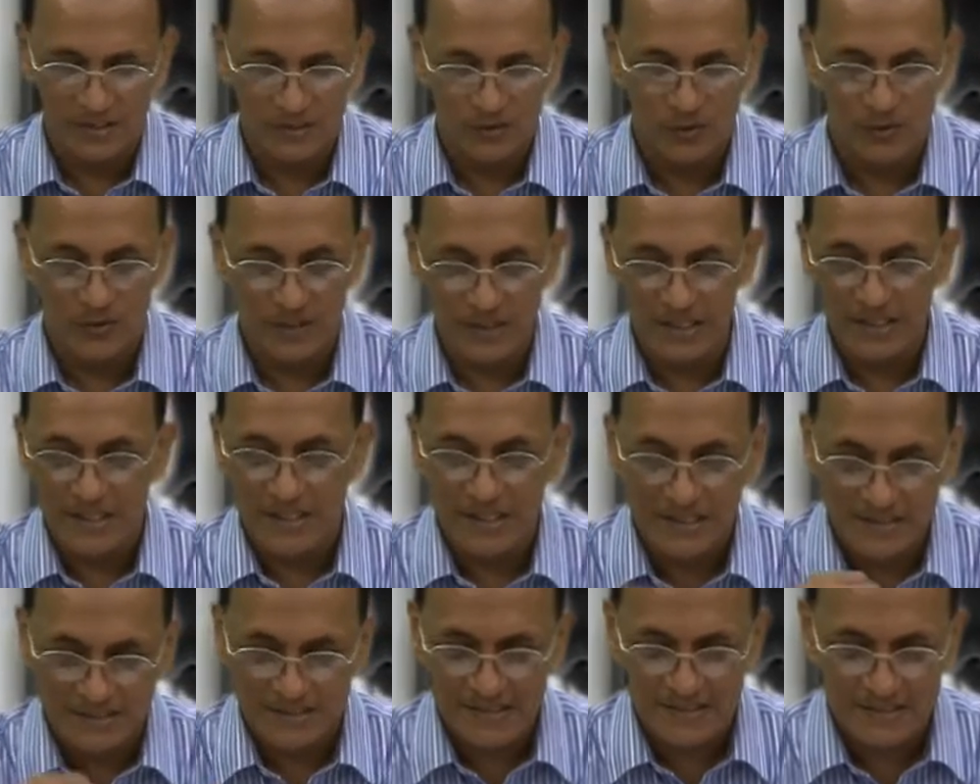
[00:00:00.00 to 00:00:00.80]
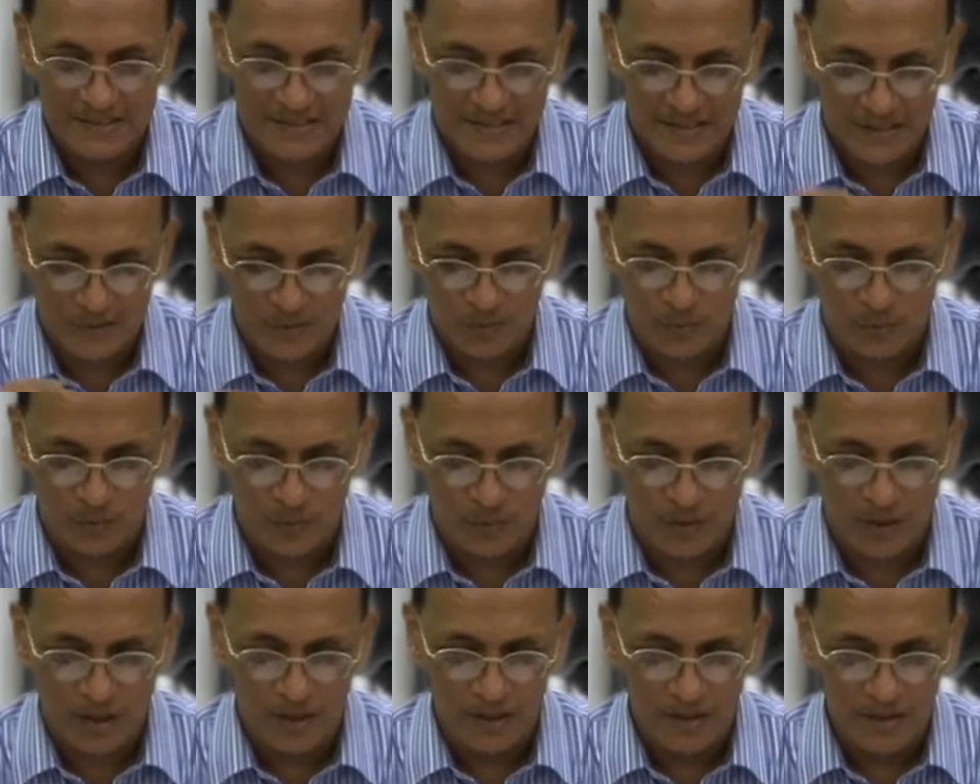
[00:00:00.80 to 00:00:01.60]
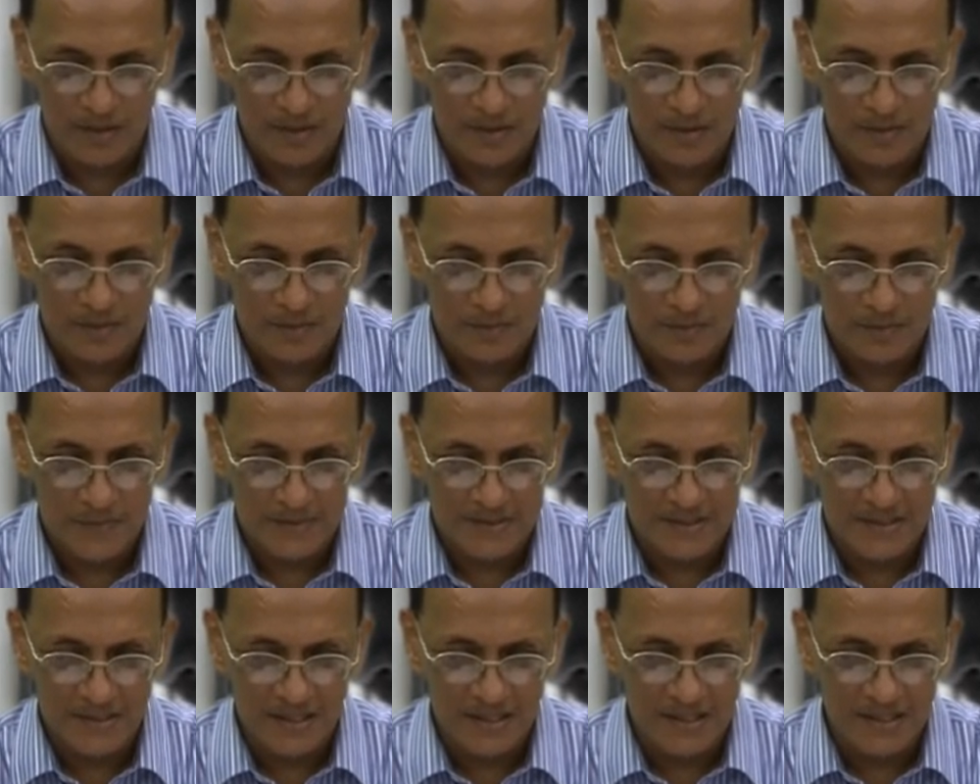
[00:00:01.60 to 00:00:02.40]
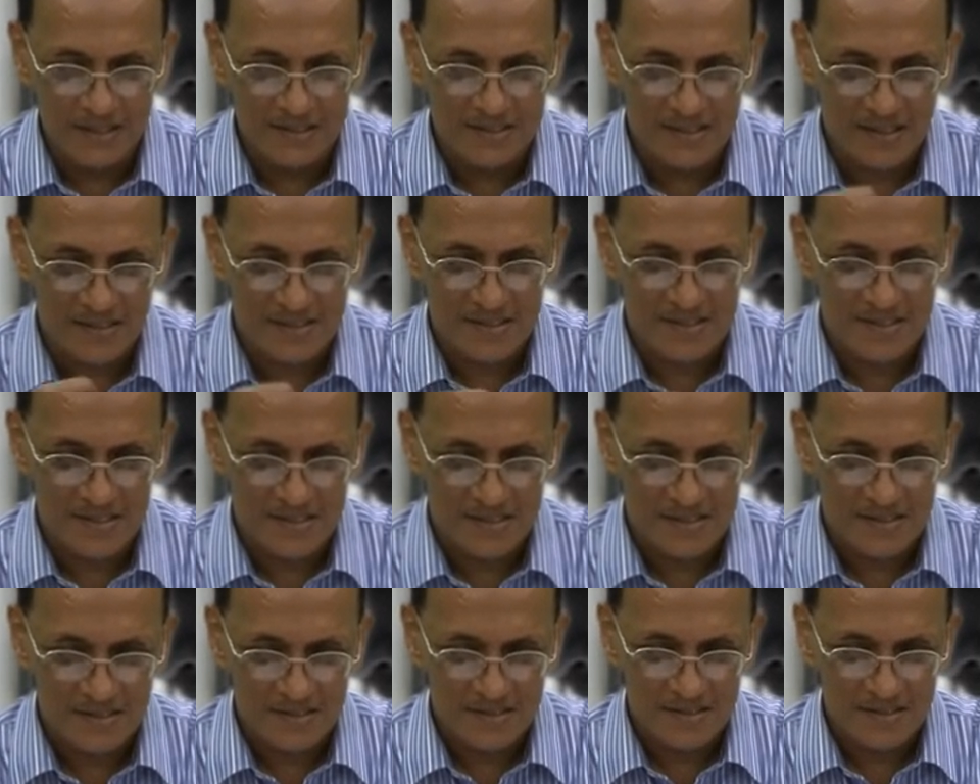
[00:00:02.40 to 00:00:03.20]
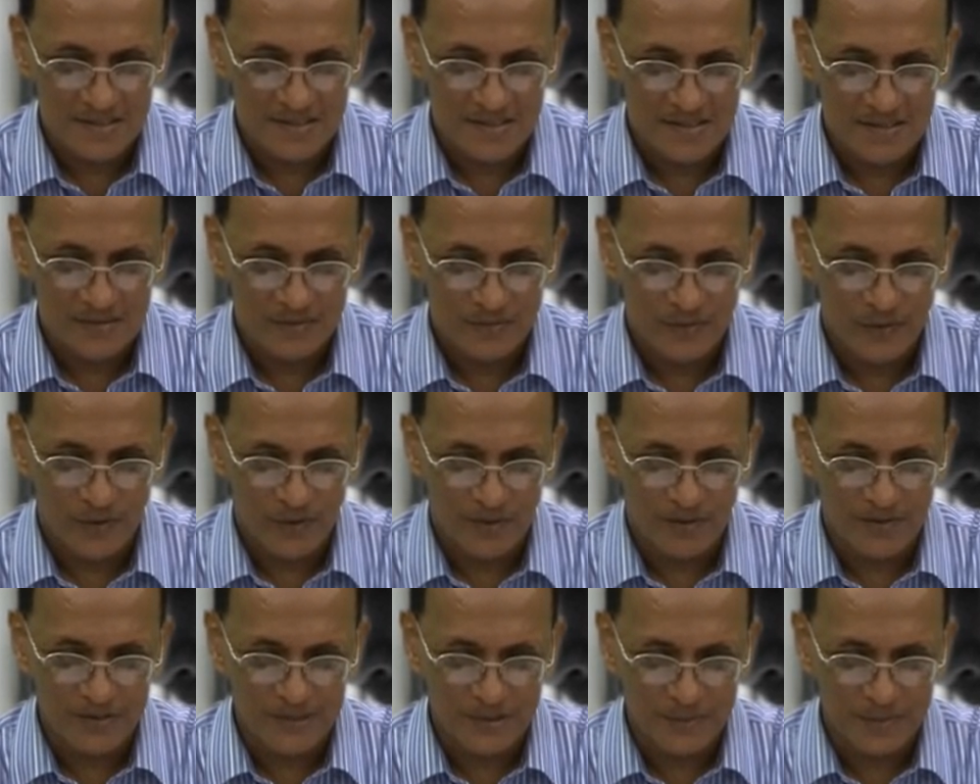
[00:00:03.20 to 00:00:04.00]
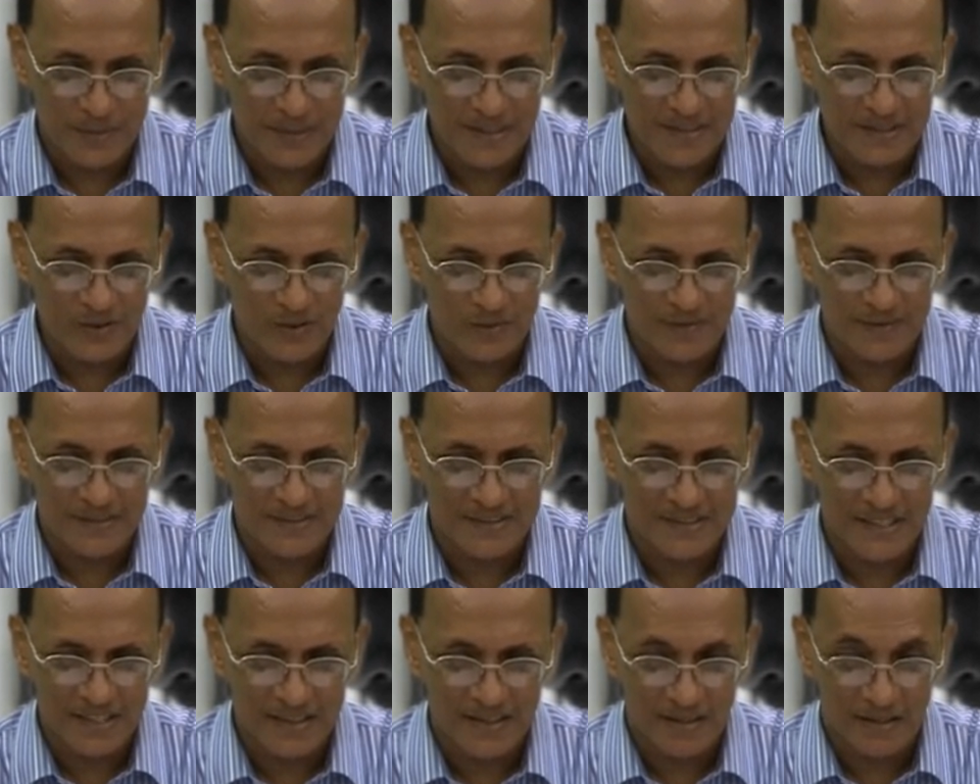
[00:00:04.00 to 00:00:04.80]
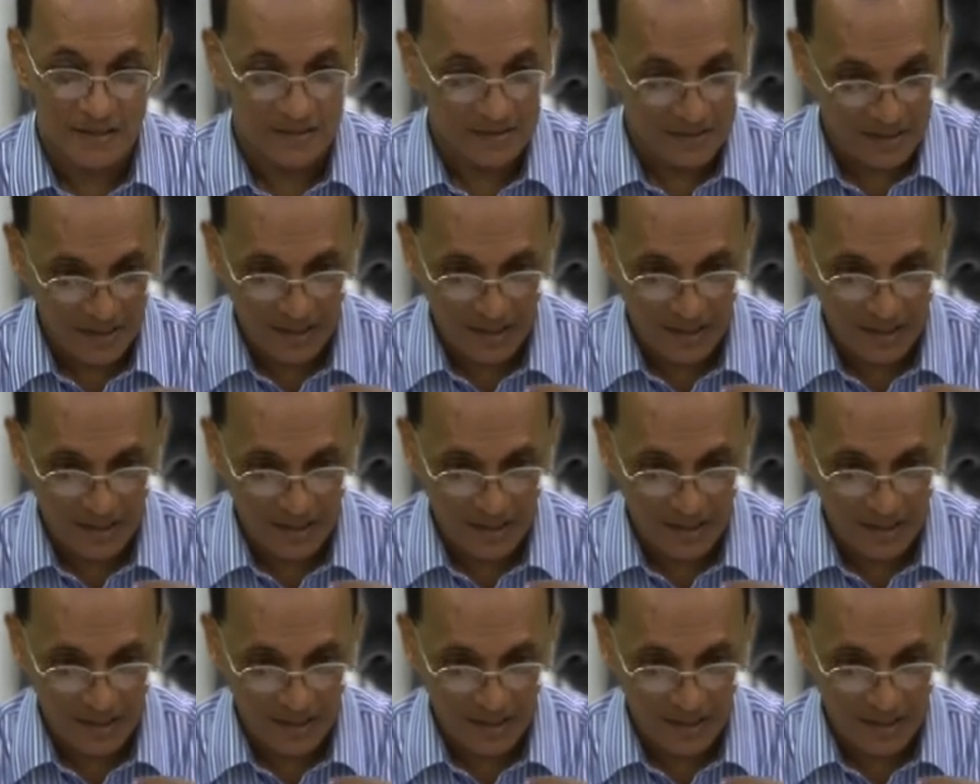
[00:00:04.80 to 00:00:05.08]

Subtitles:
So he eats his kitumbua, but he listens for a split of a second.